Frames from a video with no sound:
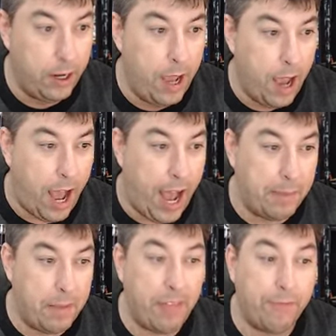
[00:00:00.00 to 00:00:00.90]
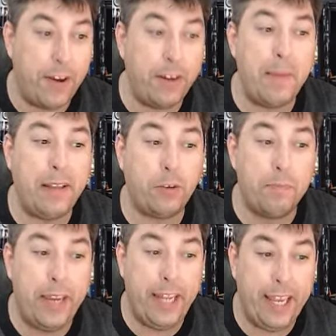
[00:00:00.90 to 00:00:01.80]
Um, the fundamental
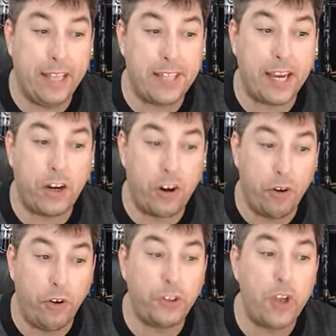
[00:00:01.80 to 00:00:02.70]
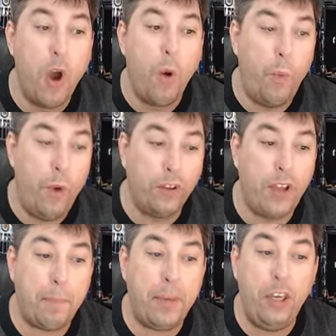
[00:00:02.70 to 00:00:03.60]
meaning is that girls will not be
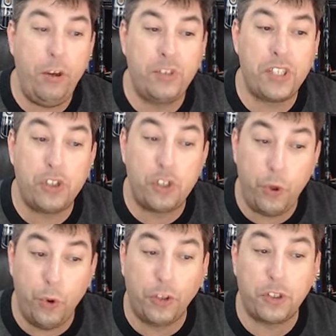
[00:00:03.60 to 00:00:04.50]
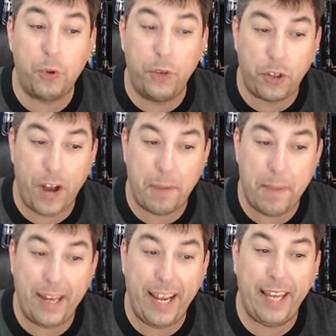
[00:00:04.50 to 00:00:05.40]
used as tools to attract men.
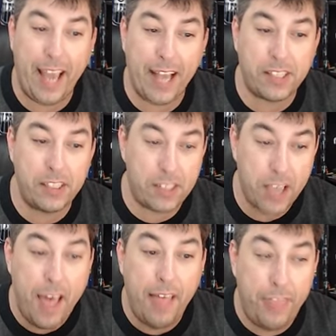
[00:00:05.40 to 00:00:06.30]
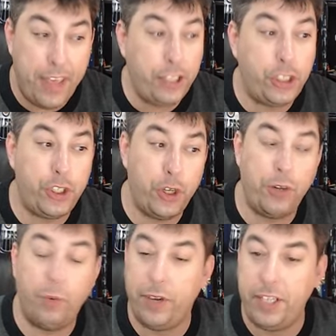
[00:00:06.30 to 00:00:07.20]
In essence, they should
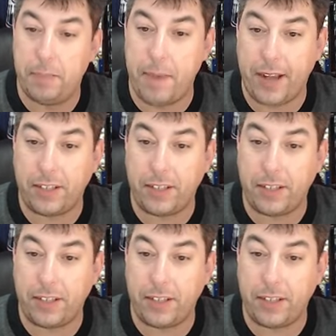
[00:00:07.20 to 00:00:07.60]
respect